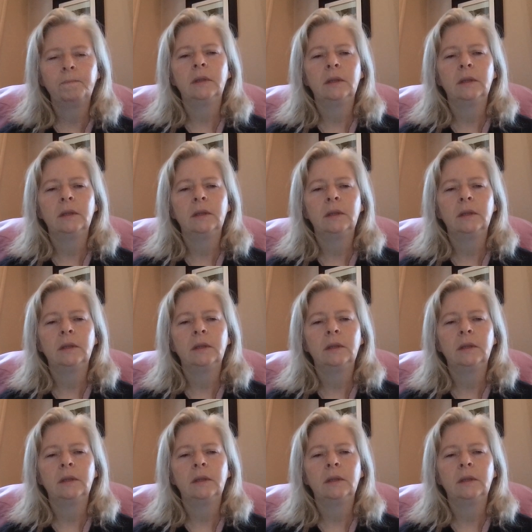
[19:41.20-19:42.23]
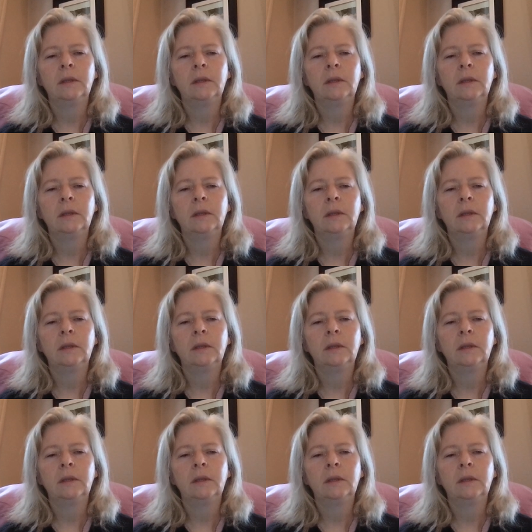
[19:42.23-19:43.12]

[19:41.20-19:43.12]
Nobody speaks.